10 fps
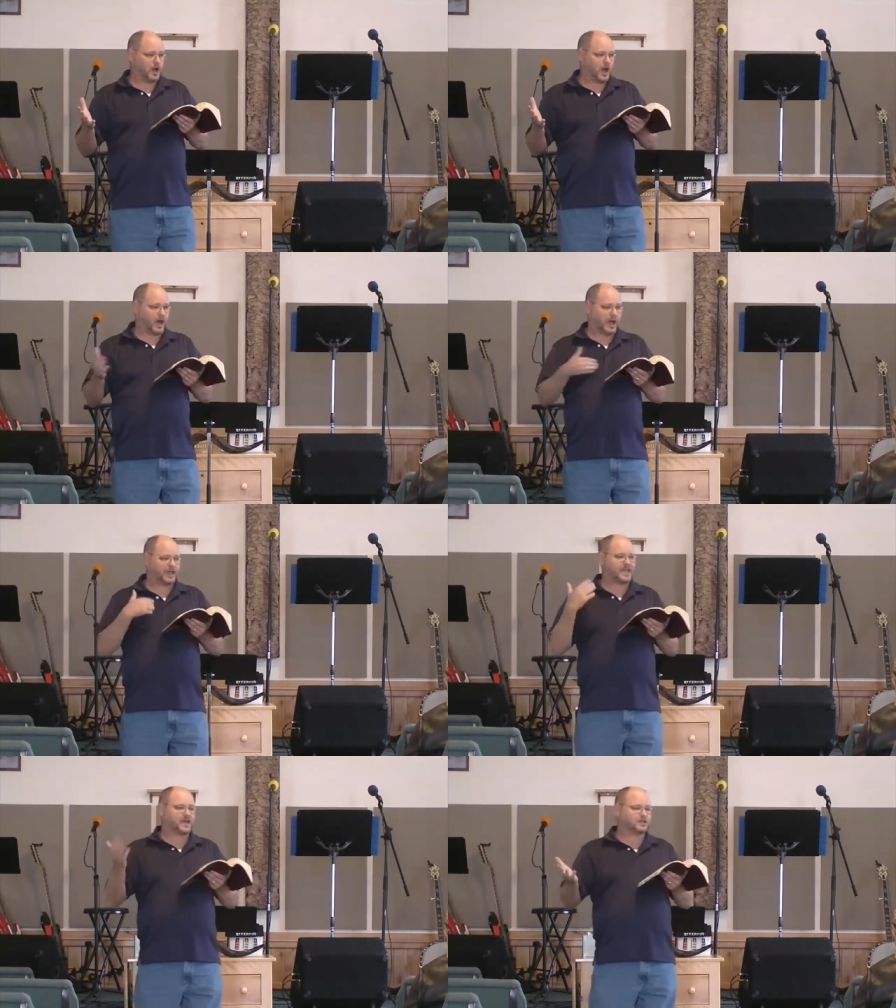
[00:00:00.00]

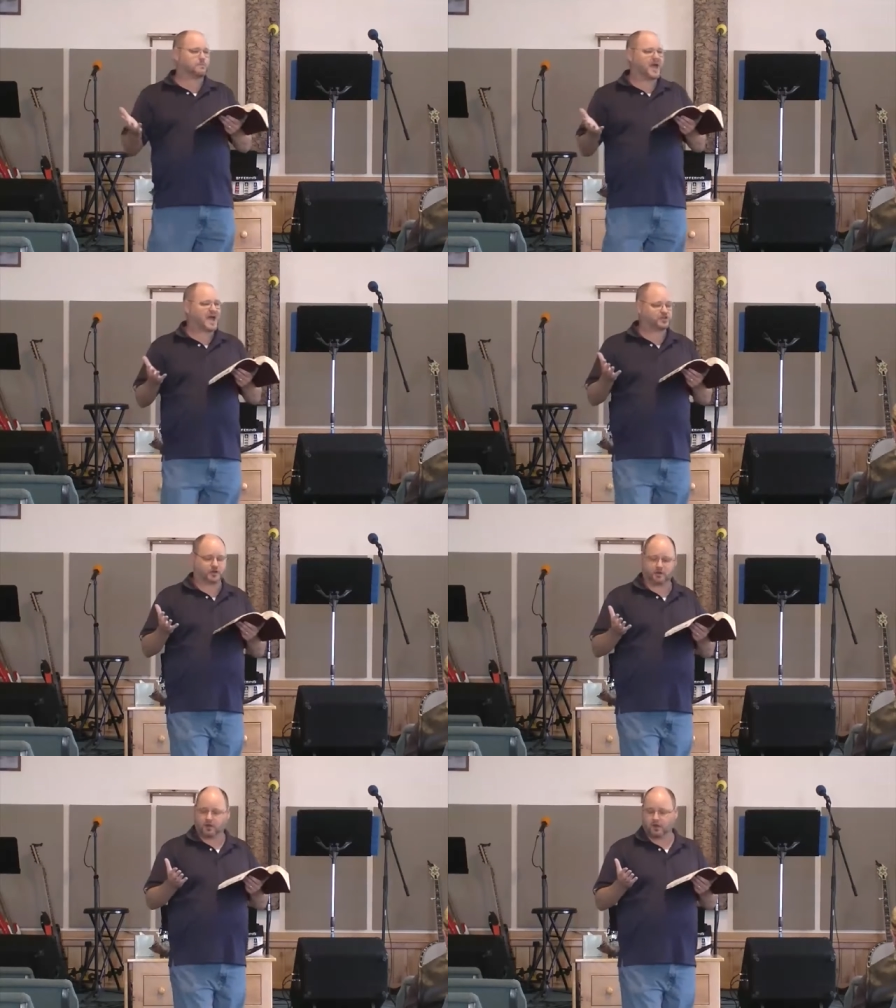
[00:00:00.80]
I, I can't
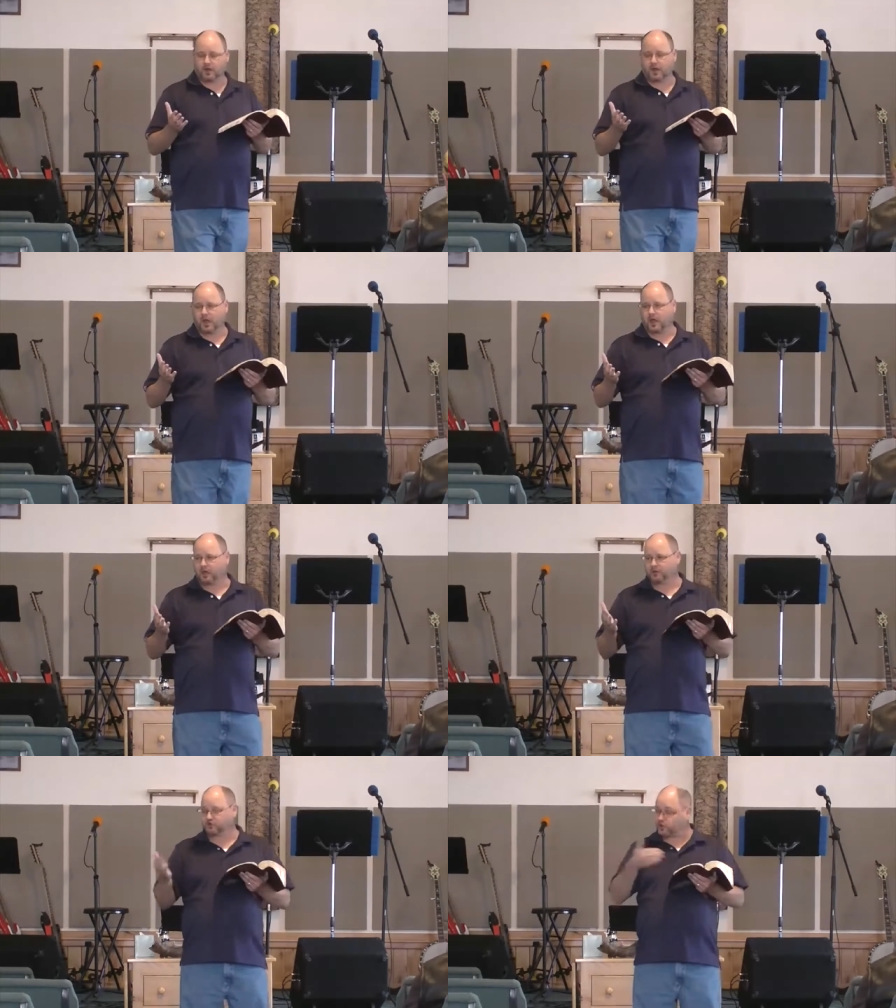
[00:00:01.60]

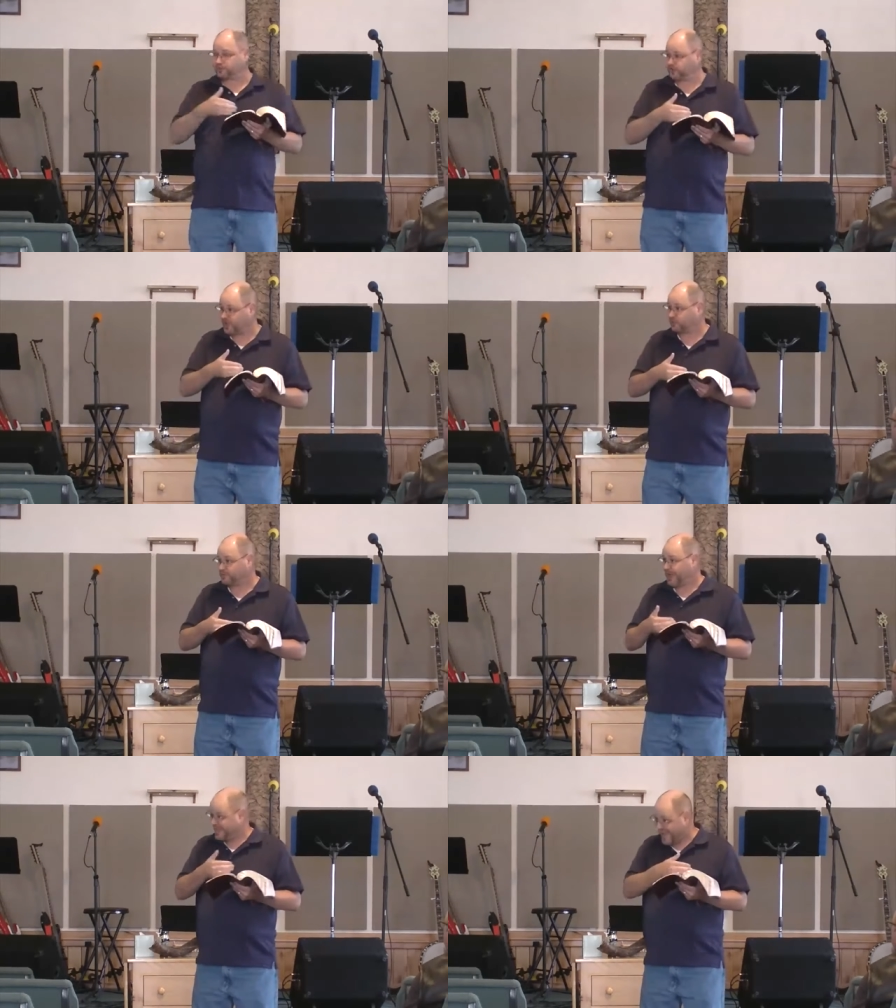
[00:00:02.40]
imagine, scripture
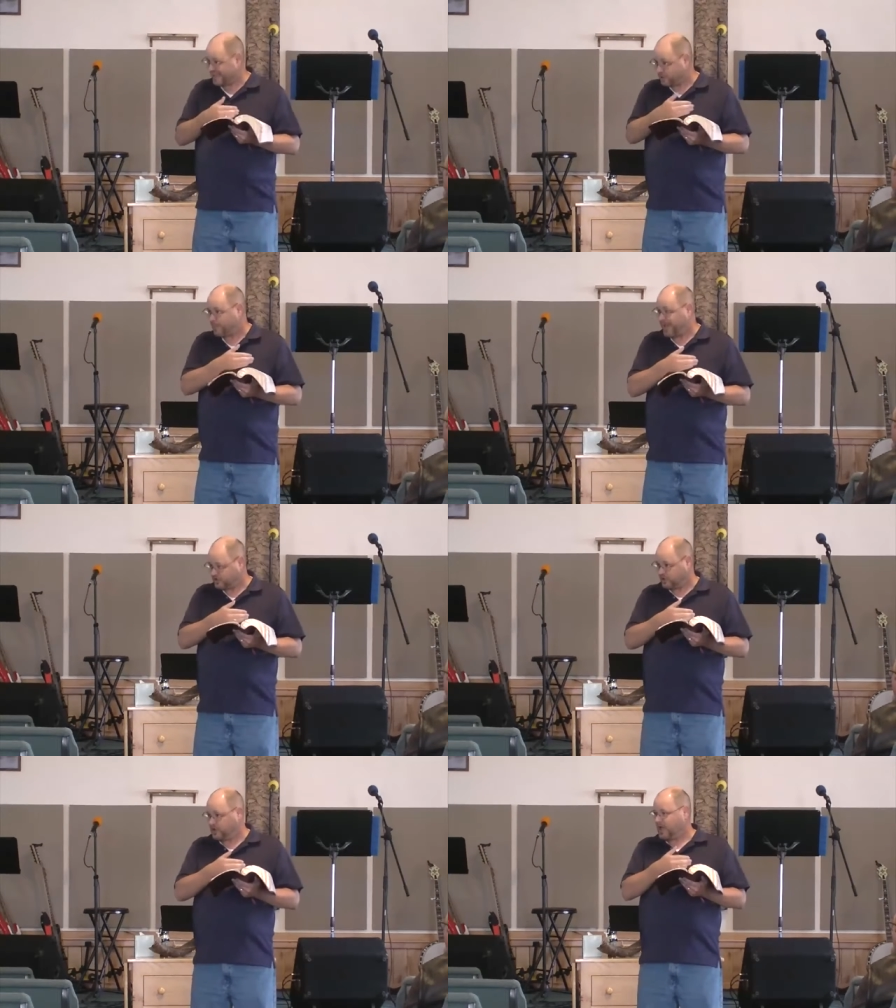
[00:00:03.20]
tells me I can't
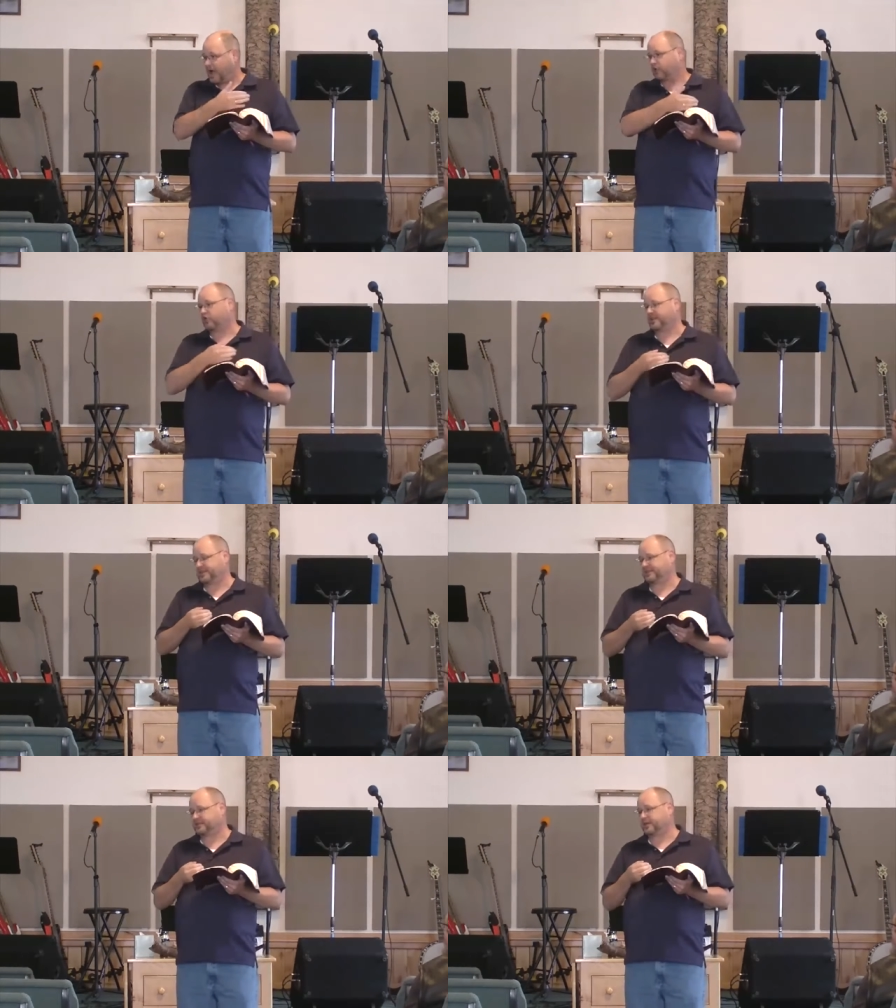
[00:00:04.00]
imagine how
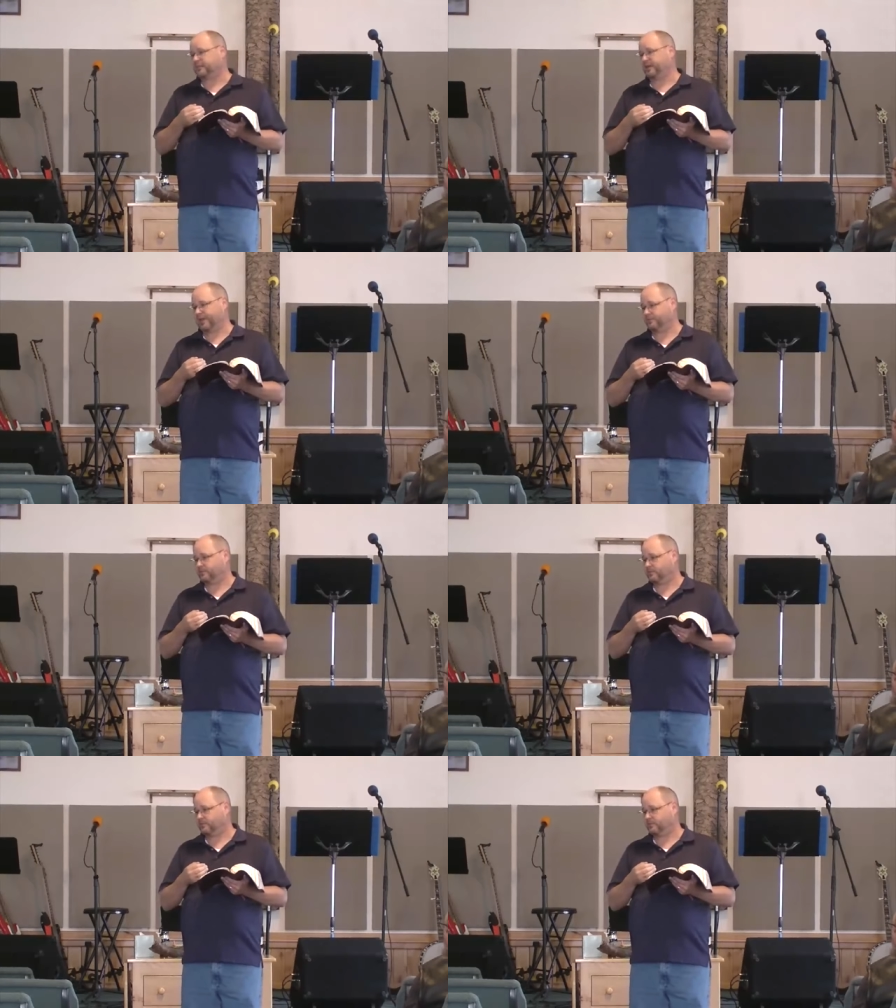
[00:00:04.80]
great that's going to be.